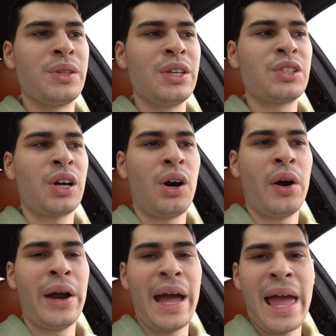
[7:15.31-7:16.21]
This
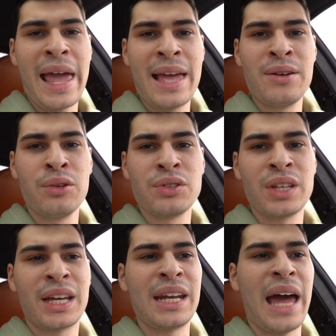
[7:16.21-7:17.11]
car handles
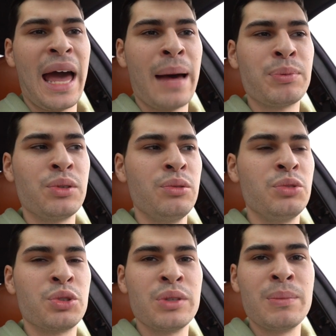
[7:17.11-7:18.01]
like an
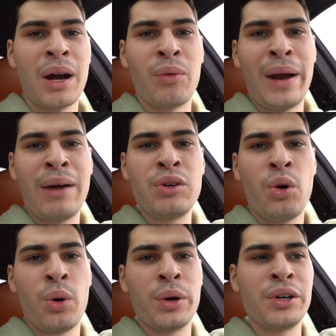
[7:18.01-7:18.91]
absolute dream around
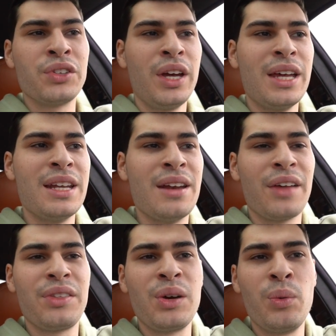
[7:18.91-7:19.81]
corners.
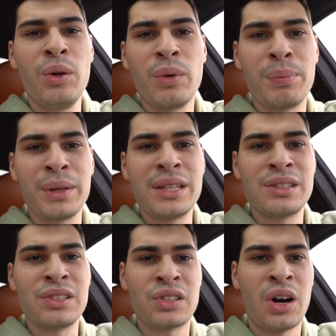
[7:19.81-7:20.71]
Nothing will replace
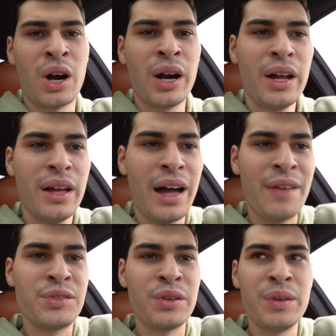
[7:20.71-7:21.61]
this car.
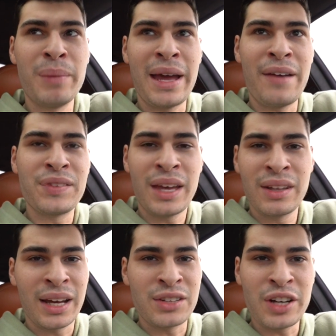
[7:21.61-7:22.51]
I've driven my F10,
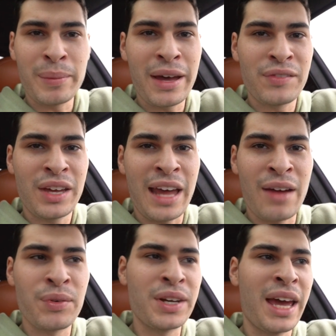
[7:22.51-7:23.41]
like I drive my F10
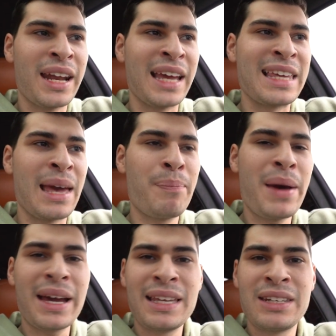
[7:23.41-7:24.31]
every day, and I get
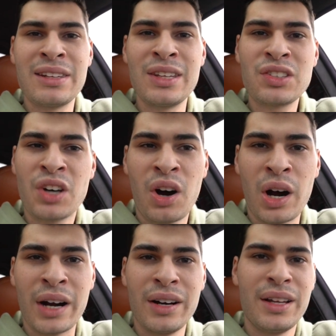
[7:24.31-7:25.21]
back into this
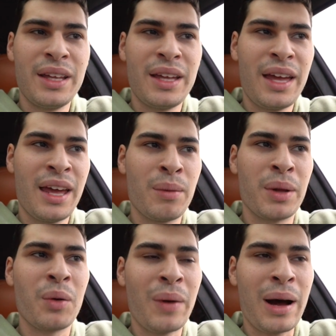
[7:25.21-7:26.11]
car and I'm
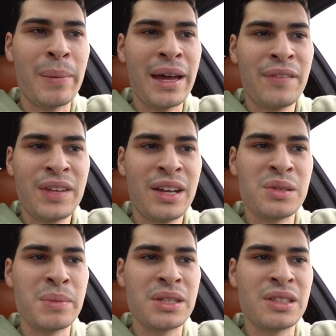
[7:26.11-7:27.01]
like, wow, my F10
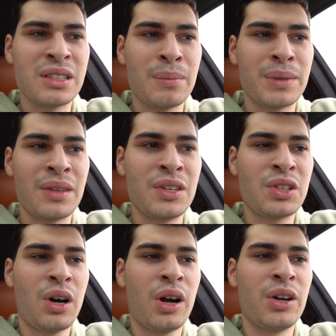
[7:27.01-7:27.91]
is missing something. This
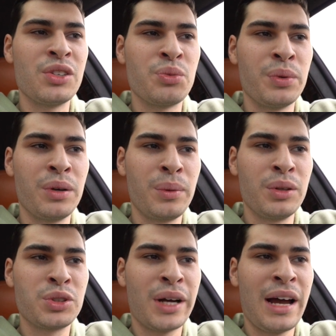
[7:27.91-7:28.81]
car is rear
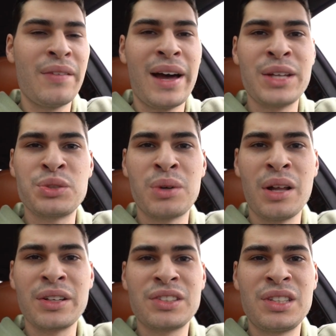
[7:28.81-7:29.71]
wheel drive,
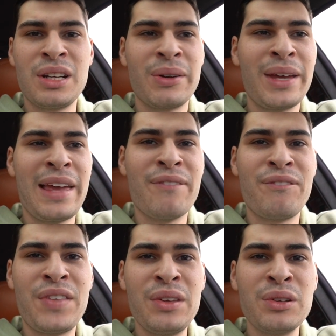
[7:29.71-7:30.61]
hydraulic steering. It
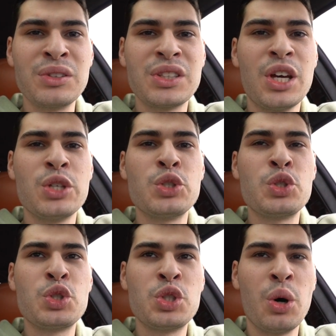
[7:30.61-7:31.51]
feels
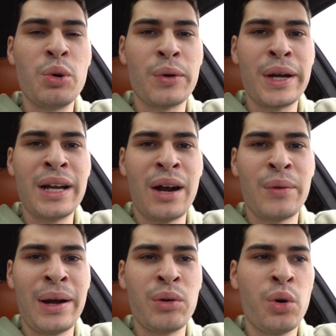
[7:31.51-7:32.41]
so great
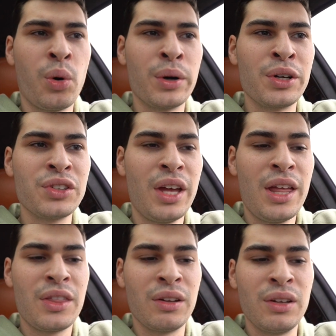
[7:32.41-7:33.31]
around corners.
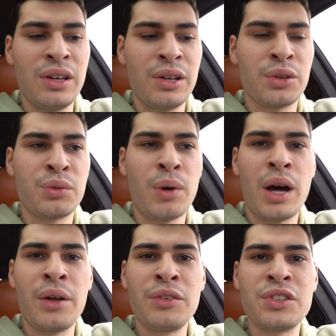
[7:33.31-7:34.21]
The linear
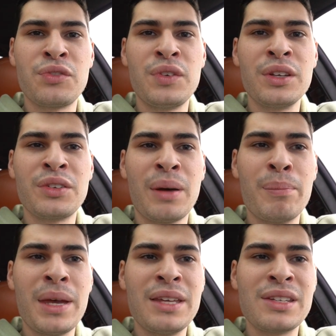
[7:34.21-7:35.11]
throttle just feels
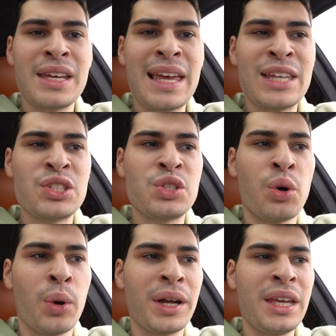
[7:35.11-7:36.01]
amazing. It's
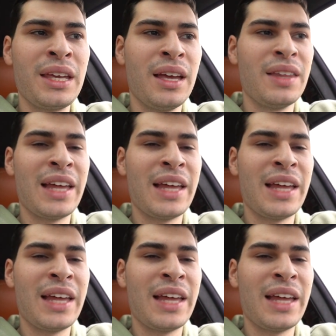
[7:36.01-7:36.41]
torquey.